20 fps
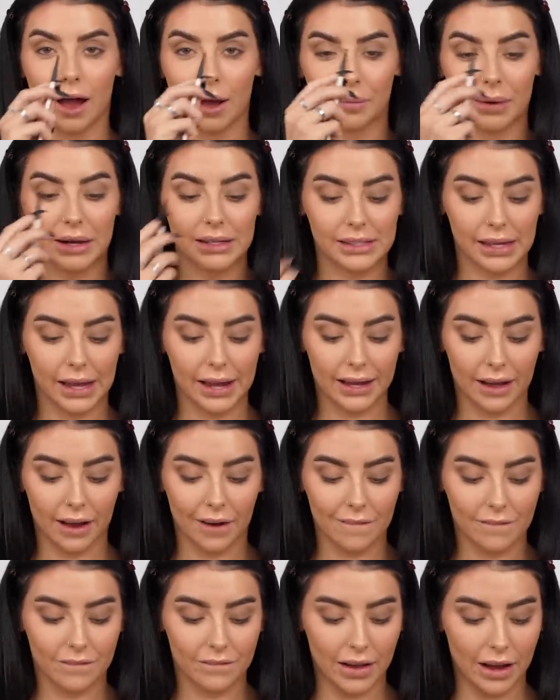I might take
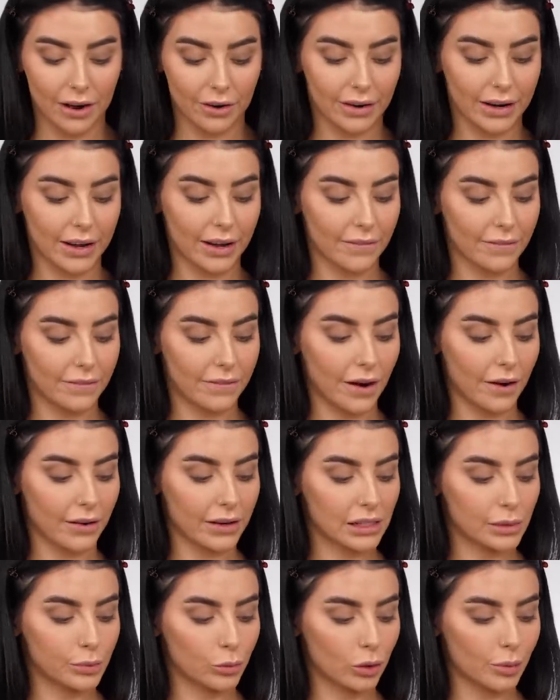a very,
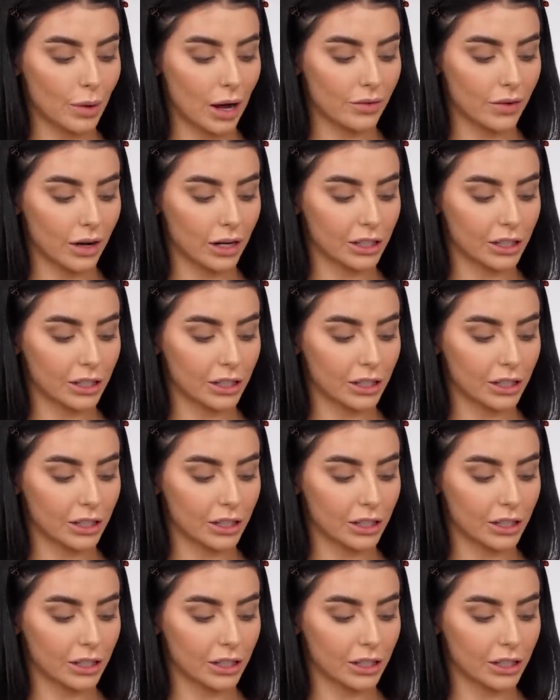very small amount of